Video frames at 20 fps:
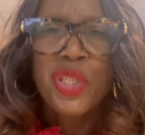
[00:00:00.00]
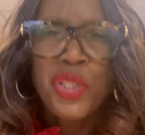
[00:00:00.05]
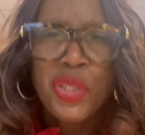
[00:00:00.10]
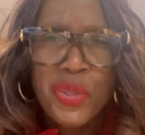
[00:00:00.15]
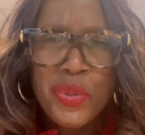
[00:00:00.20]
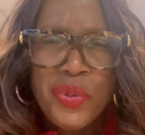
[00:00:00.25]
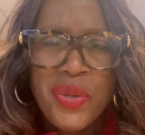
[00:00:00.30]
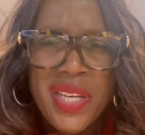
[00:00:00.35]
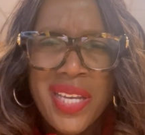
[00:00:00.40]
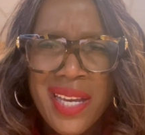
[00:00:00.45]

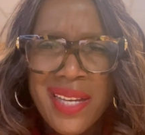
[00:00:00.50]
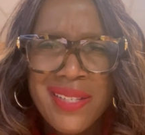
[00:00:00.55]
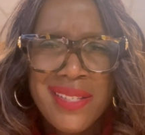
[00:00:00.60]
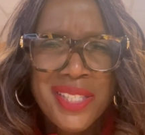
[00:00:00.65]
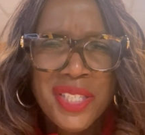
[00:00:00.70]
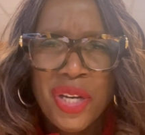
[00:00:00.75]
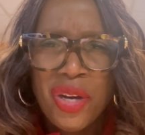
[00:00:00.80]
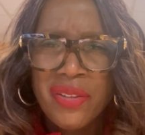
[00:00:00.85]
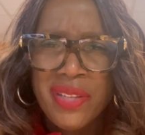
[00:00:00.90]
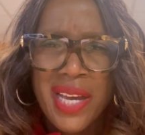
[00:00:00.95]
You can
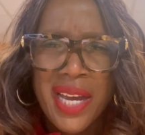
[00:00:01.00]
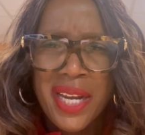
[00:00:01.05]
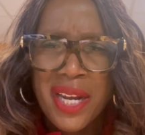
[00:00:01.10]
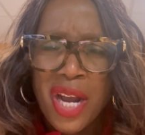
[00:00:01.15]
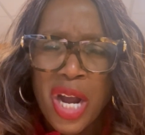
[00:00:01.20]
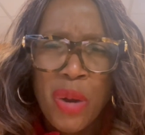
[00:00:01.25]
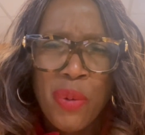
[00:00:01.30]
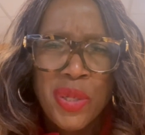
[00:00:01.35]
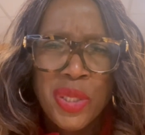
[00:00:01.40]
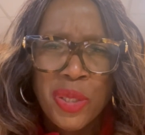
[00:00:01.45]
sell that
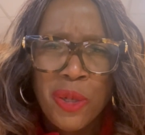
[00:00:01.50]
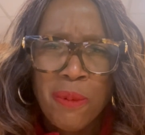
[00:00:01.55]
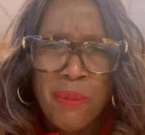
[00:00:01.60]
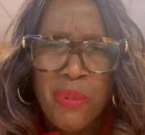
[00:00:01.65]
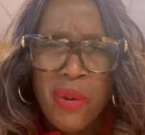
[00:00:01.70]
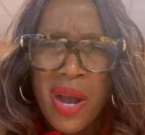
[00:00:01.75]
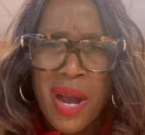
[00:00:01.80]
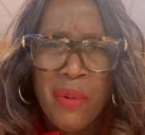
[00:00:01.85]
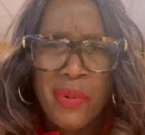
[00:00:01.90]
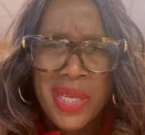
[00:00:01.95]
car with no
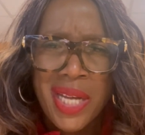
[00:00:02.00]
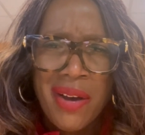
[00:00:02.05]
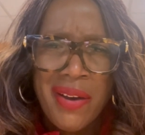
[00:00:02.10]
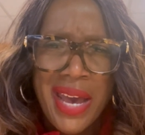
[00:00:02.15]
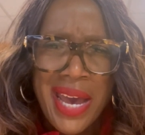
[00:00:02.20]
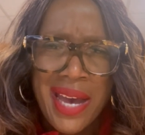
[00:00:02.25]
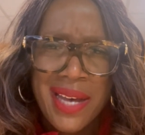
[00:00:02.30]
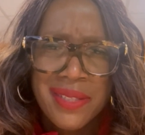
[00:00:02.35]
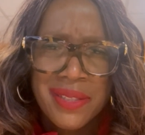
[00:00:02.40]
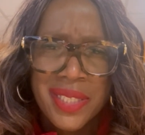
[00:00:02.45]
problem without
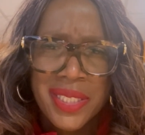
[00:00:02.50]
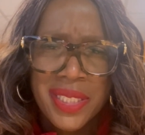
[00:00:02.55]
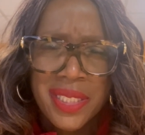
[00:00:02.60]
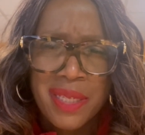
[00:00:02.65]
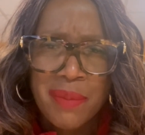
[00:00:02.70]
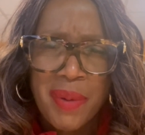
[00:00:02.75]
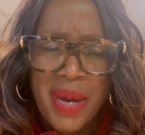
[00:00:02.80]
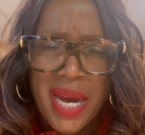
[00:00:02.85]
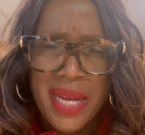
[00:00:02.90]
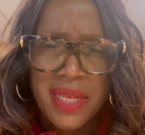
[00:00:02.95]
asking
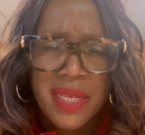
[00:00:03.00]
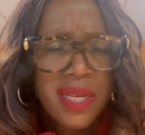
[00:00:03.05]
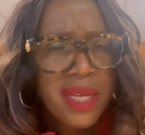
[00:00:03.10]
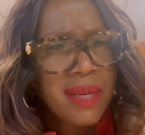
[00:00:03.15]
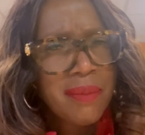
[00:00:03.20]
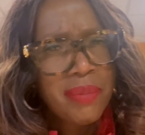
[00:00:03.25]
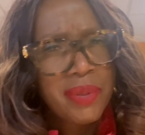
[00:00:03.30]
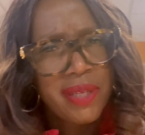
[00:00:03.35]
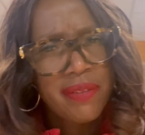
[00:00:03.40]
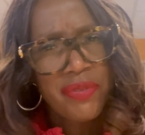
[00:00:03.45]
anybody.
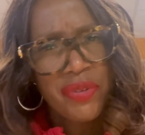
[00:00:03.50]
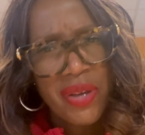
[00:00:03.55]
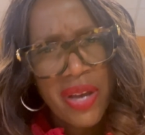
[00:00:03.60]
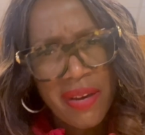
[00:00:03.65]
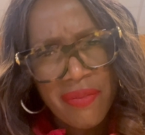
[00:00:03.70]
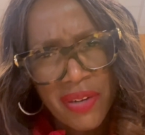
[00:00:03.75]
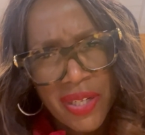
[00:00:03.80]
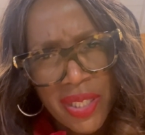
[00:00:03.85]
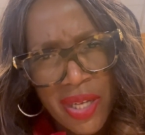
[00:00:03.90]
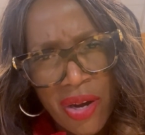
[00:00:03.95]
But if you
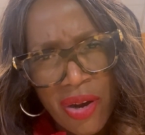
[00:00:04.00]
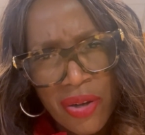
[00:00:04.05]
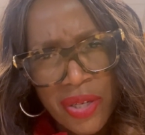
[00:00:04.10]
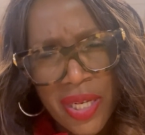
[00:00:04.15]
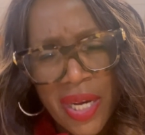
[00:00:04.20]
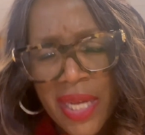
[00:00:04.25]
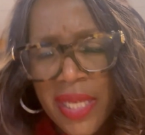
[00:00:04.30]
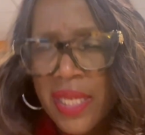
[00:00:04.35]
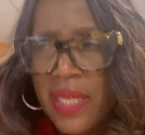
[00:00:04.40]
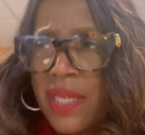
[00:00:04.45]
have a loan
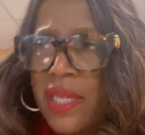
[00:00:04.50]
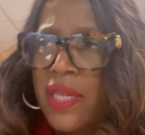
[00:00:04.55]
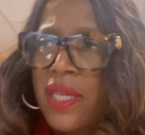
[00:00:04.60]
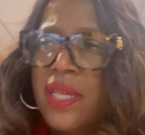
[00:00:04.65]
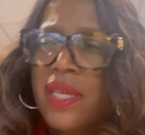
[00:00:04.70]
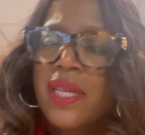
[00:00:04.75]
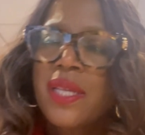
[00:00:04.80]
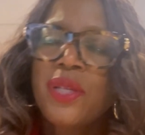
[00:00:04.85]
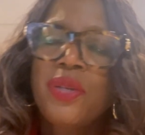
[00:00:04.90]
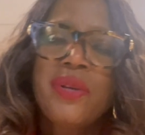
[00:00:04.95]
on it,
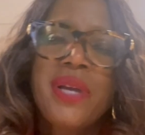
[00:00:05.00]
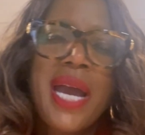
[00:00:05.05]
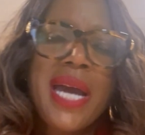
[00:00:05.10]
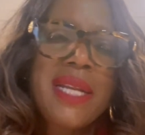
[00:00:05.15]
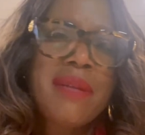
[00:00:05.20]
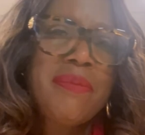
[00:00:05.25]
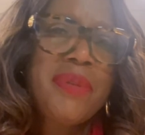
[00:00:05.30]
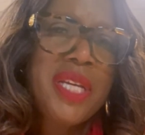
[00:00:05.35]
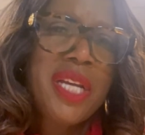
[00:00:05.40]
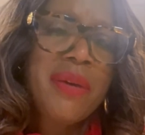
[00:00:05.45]
you got
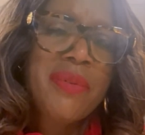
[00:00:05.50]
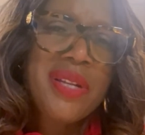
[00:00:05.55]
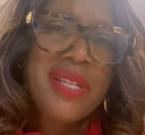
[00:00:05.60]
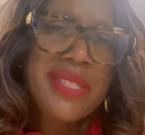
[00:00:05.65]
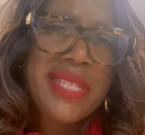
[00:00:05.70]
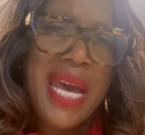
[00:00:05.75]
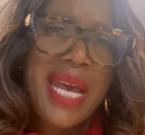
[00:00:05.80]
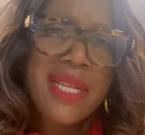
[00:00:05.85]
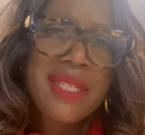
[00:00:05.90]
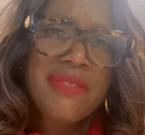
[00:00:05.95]
to be able to
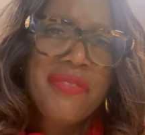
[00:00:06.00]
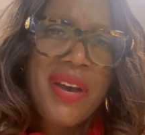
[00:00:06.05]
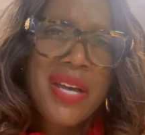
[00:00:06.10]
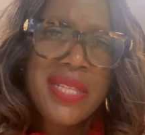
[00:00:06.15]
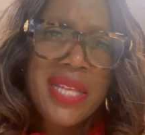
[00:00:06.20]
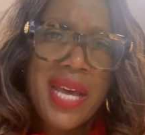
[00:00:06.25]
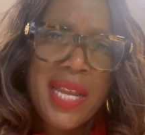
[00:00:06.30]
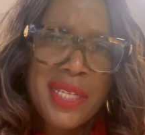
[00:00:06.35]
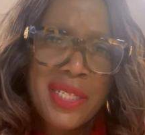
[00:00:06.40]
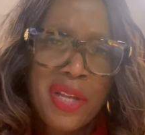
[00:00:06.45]
satisfy
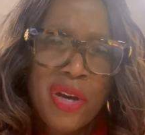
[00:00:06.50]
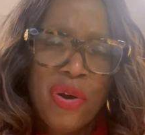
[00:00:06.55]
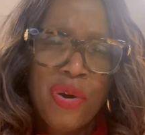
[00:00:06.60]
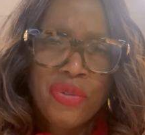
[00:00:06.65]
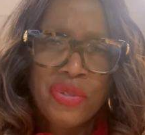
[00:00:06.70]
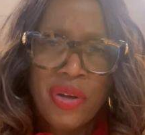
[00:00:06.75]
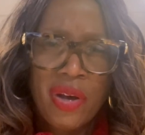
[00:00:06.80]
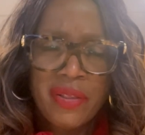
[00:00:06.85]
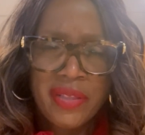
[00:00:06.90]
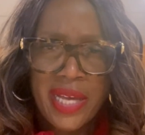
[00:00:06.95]
that
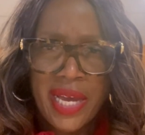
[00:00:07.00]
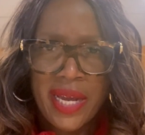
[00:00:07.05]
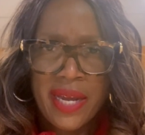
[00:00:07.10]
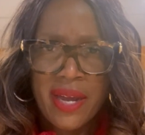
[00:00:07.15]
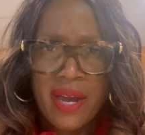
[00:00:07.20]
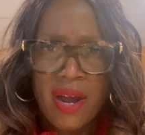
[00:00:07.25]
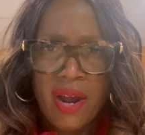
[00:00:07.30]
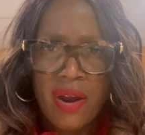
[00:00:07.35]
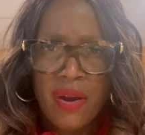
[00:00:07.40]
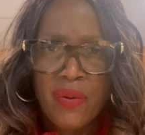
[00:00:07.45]
loan on that
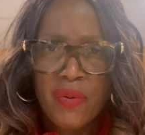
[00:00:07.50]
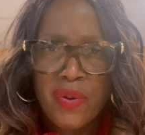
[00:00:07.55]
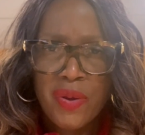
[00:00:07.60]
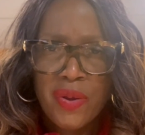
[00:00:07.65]
car